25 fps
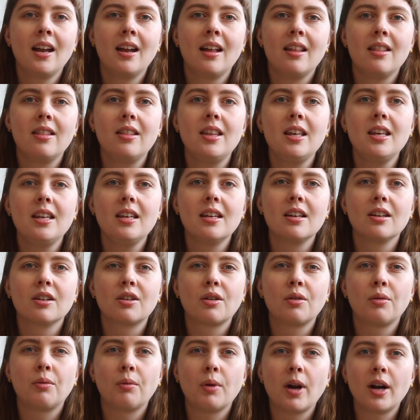The
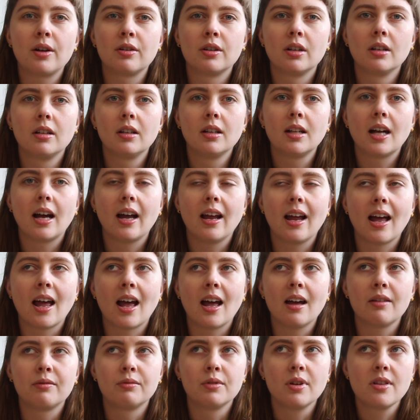quarrel I
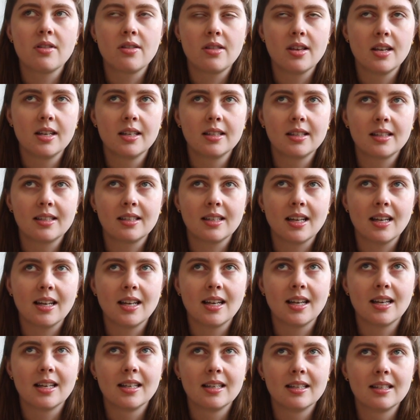have with this
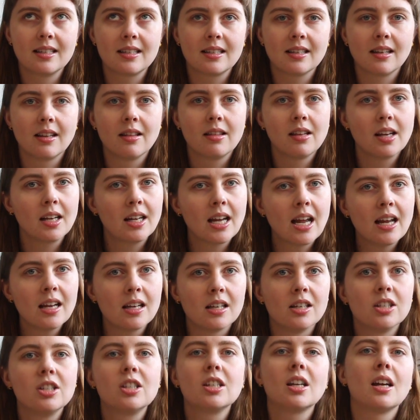is the
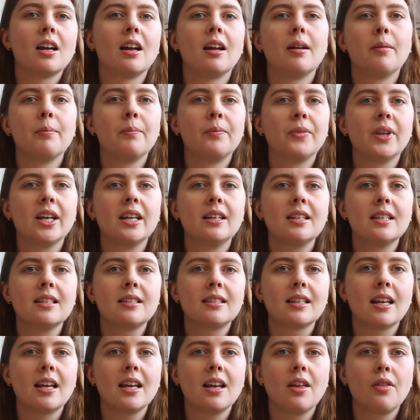gauge. It
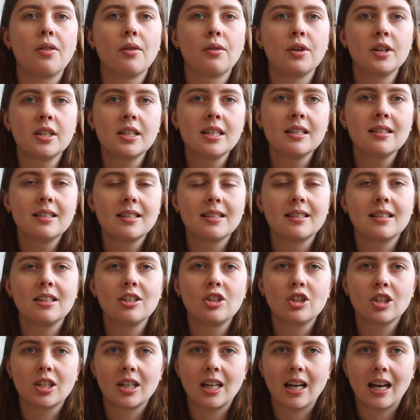is a 13
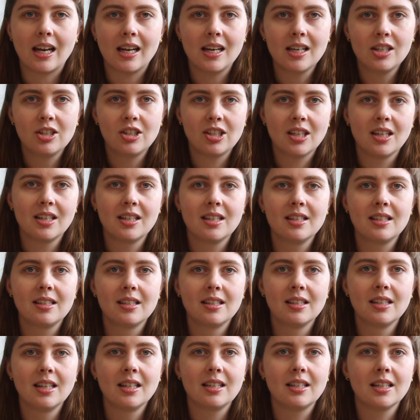stitch gauge. It
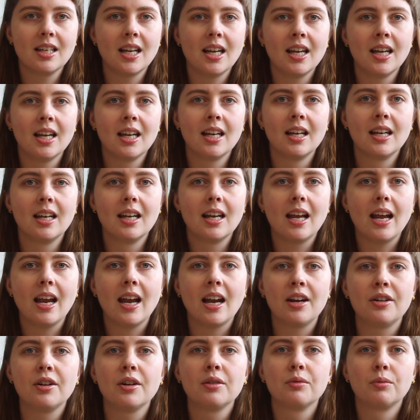is knit in
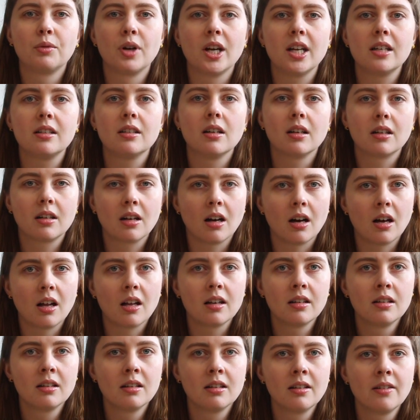Aran weight
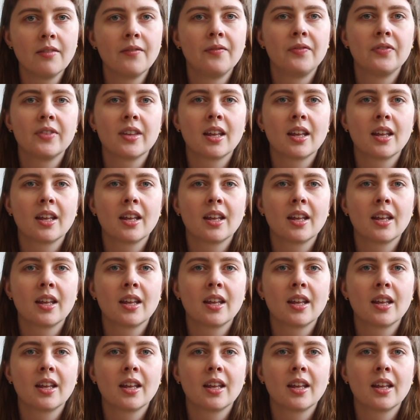cotton.